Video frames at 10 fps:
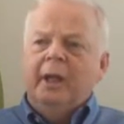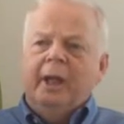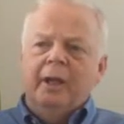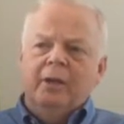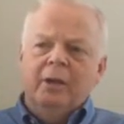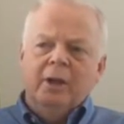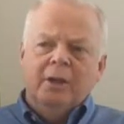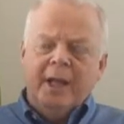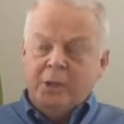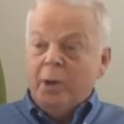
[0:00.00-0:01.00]
And
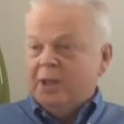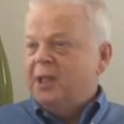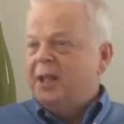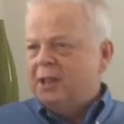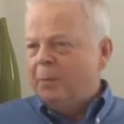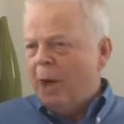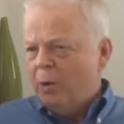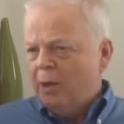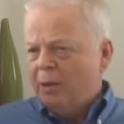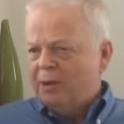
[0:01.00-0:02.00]
that's where the
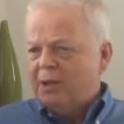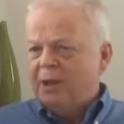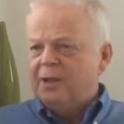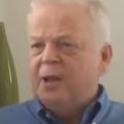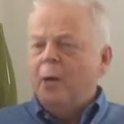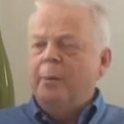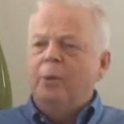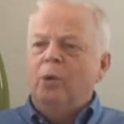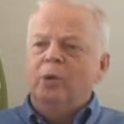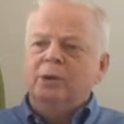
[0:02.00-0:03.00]
testimonials are so
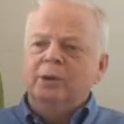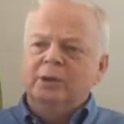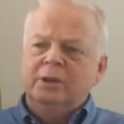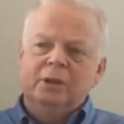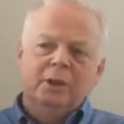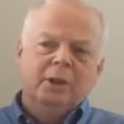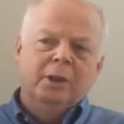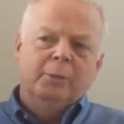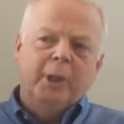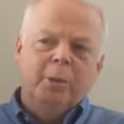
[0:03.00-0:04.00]
important.
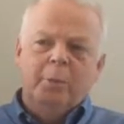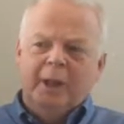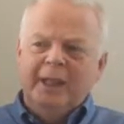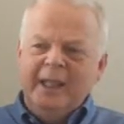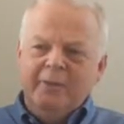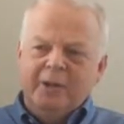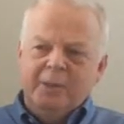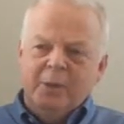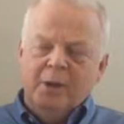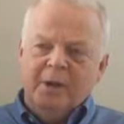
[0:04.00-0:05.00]
People believe
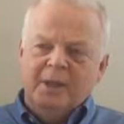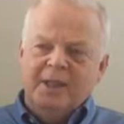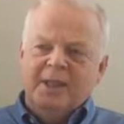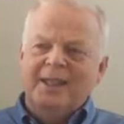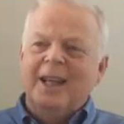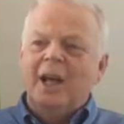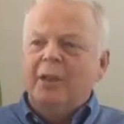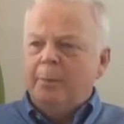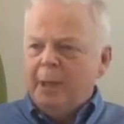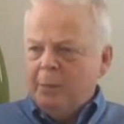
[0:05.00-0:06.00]
experiences that
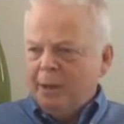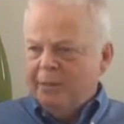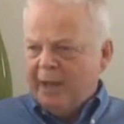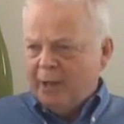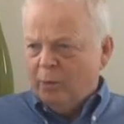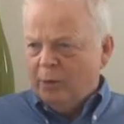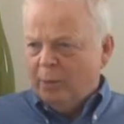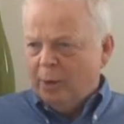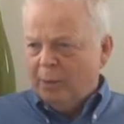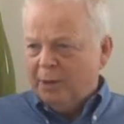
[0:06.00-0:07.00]
other people have had with the
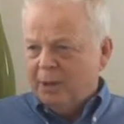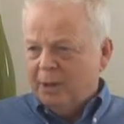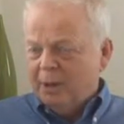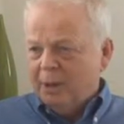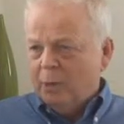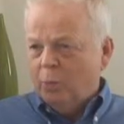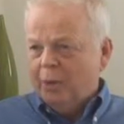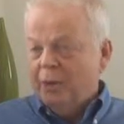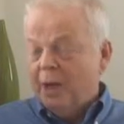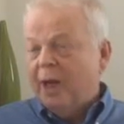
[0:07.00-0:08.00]
property,
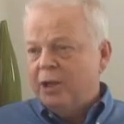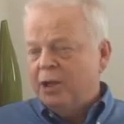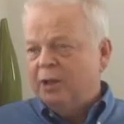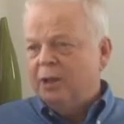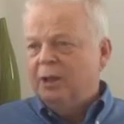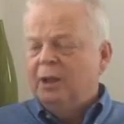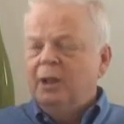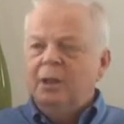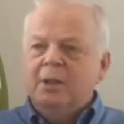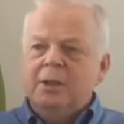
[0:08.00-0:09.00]
with the agent.
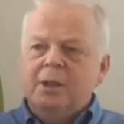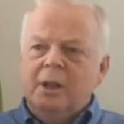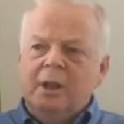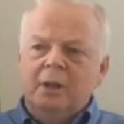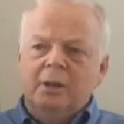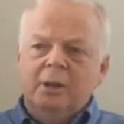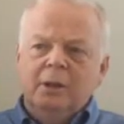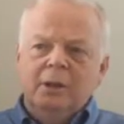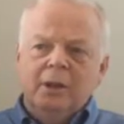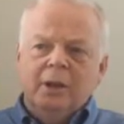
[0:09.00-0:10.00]
So,
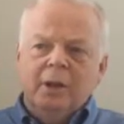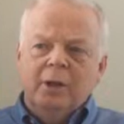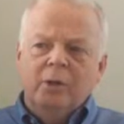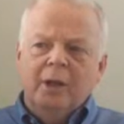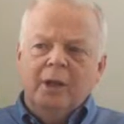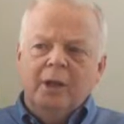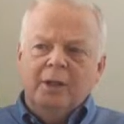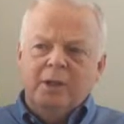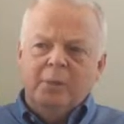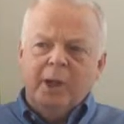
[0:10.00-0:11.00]
you know, you really
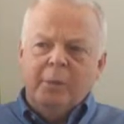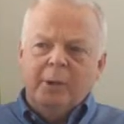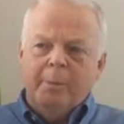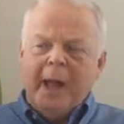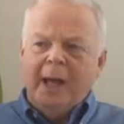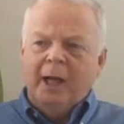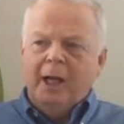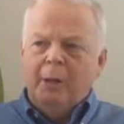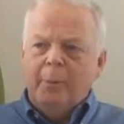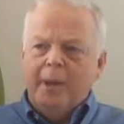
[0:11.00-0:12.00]
need to be able to back
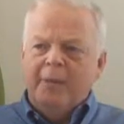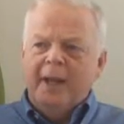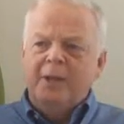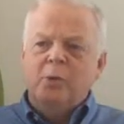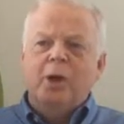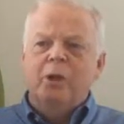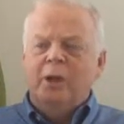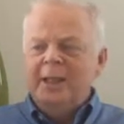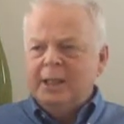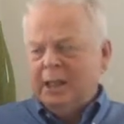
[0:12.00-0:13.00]
up, and that's why your
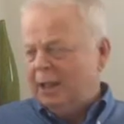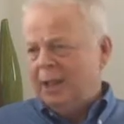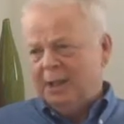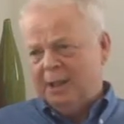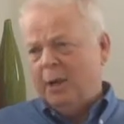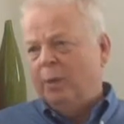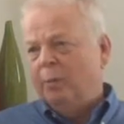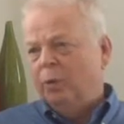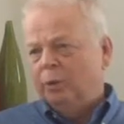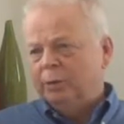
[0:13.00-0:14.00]
listing kit's so
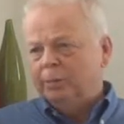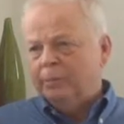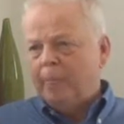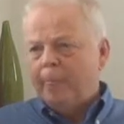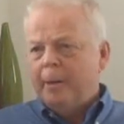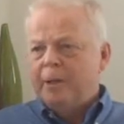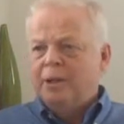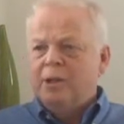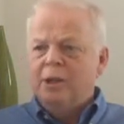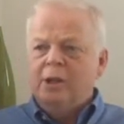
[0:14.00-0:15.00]
important.
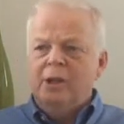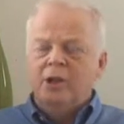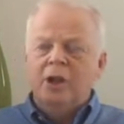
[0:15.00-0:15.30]
So you can